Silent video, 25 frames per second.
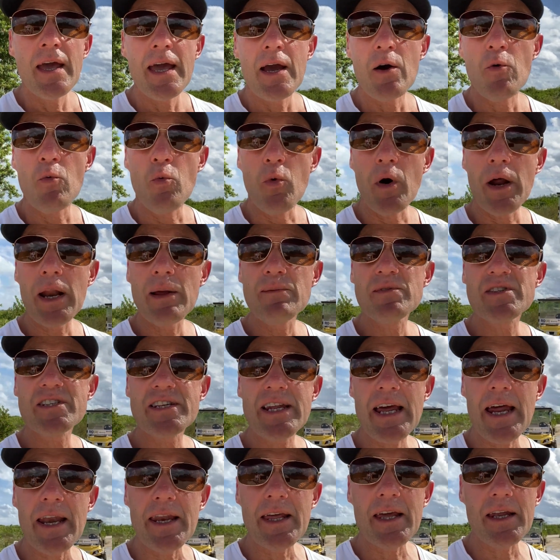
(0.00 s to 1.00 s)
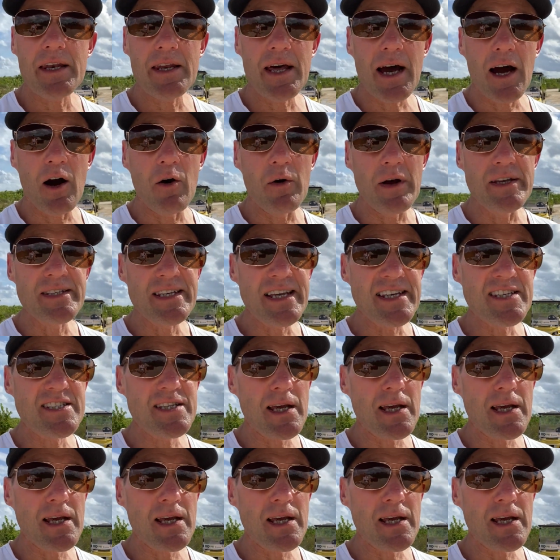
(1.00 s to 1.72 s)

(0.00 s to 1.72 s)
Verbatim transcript: And what I'm standing in now is a